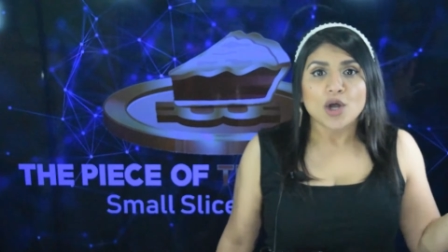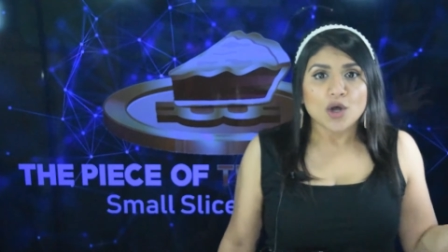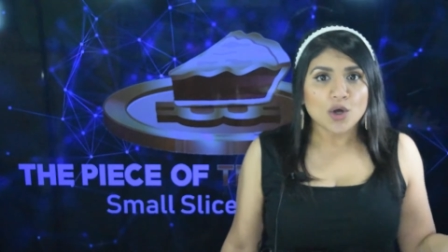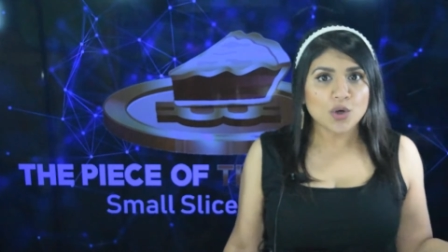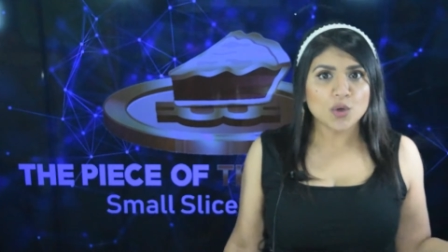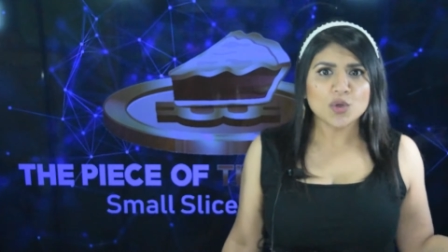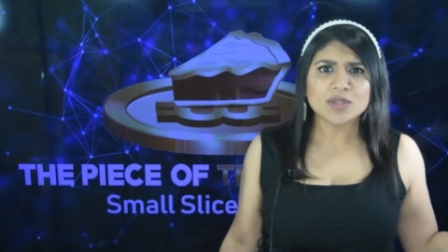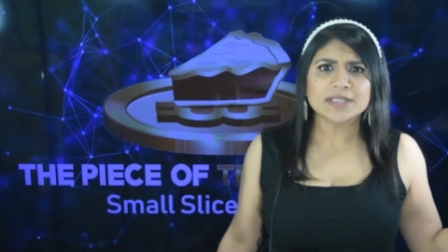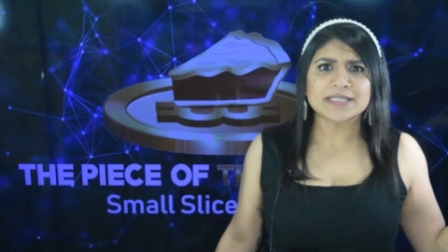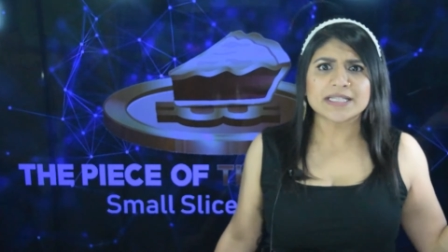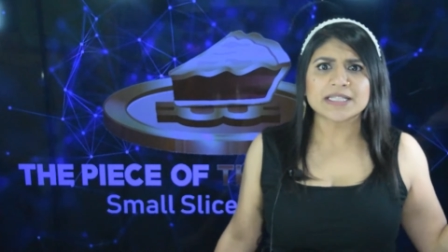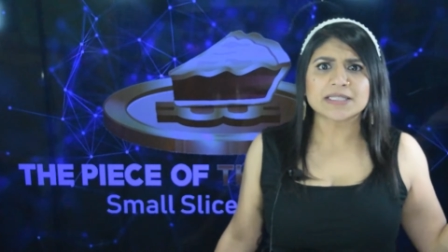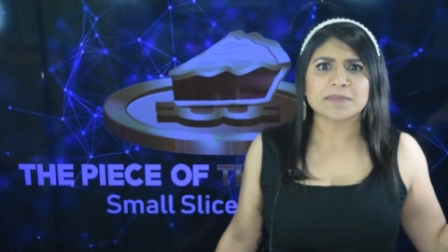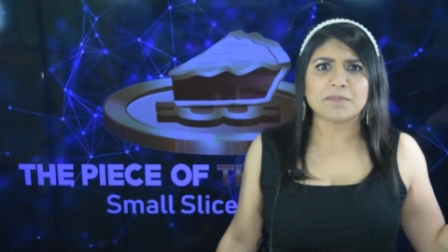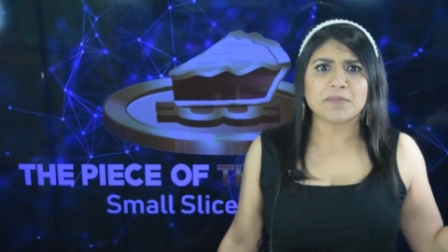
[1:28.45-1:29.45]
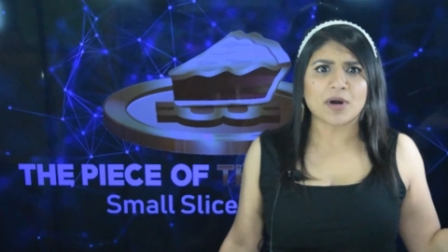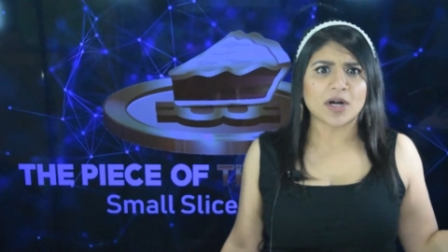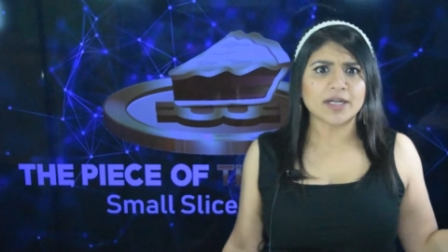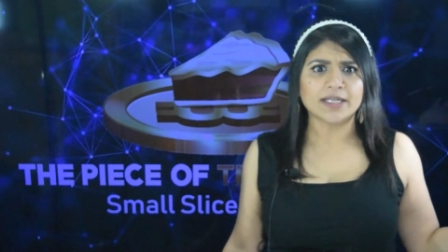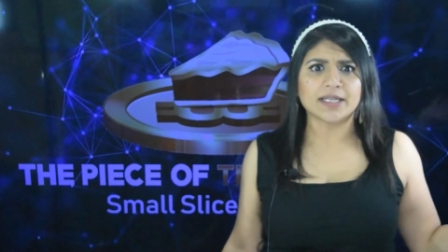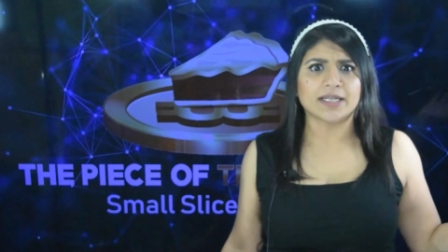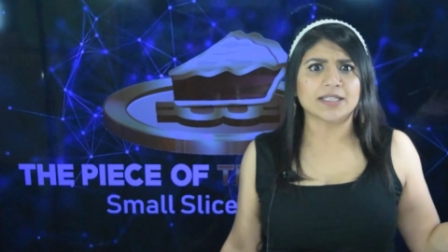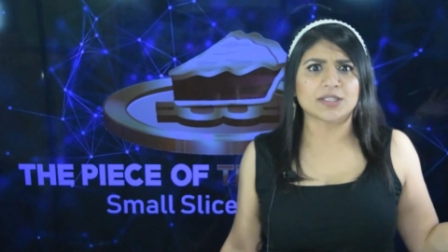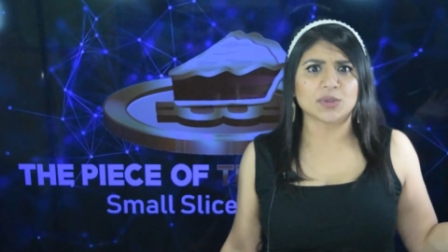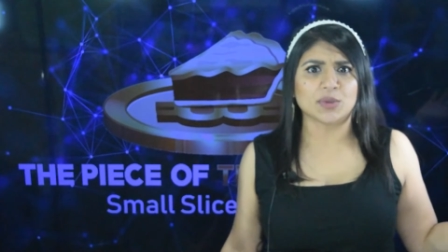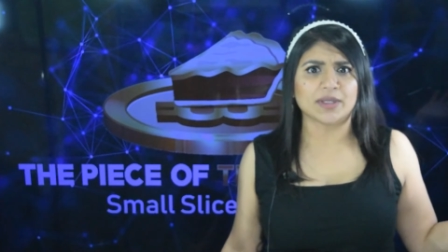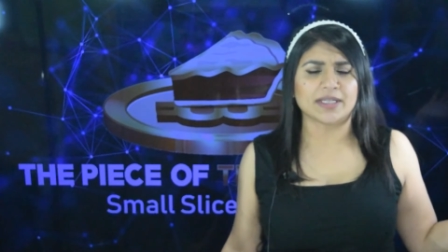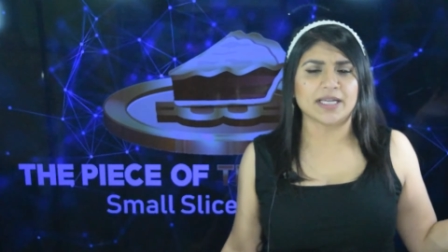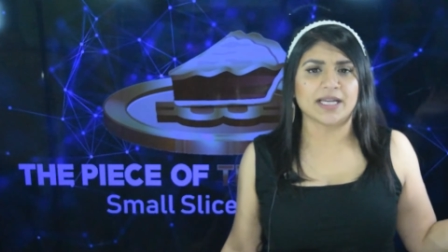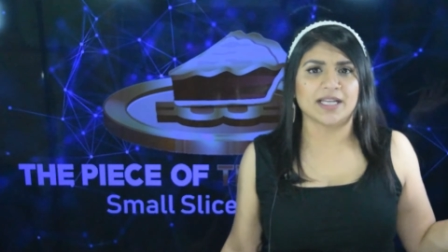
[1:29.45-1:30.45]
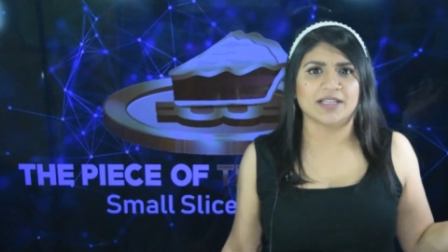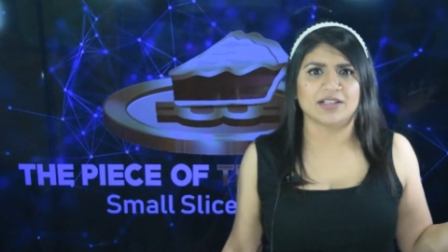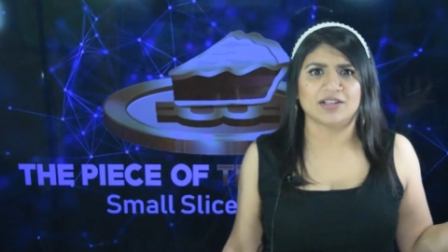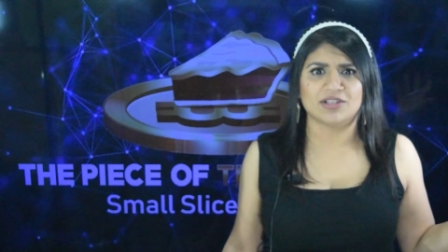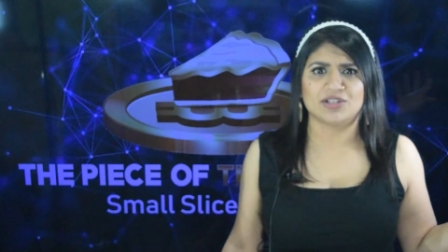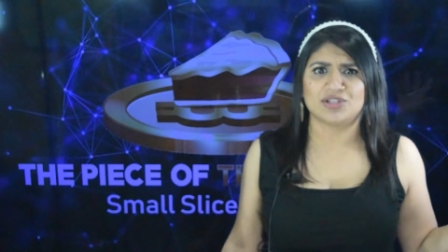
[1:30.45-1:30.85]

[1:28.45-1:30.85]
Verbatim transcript: Who's this marketed to again?